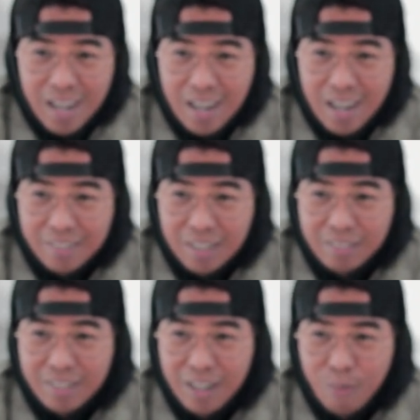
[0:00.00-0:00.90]
uh, that
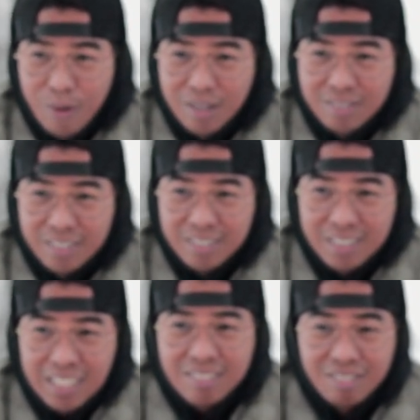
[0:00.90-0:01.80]
there was an
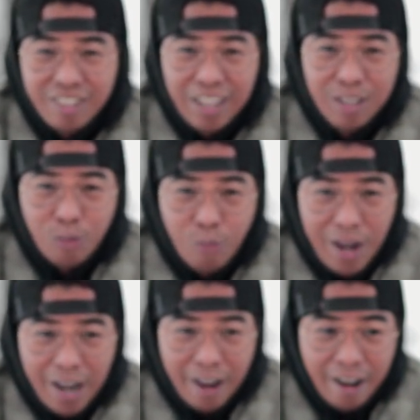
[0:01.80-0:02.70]
incident
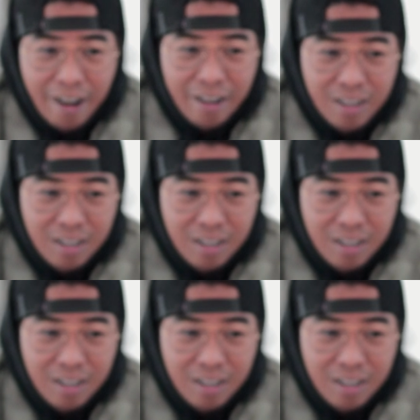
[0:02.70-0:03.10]
where